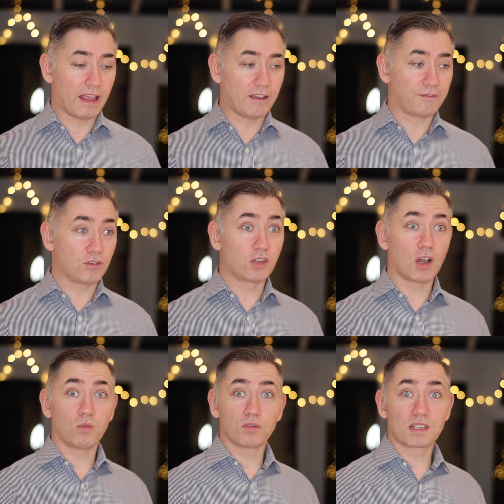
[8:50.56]
If you
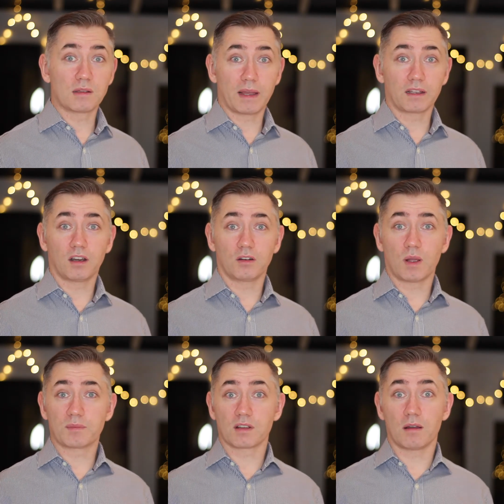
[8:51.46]
go onto the Mankind
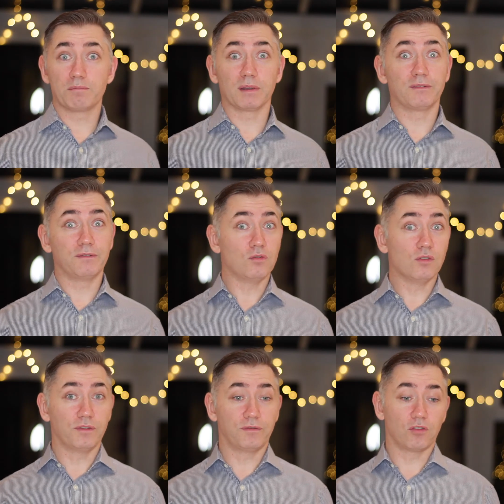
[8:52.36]
website
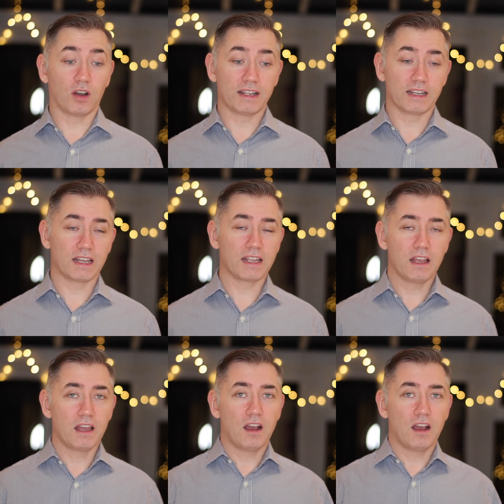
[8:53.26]
before Friday,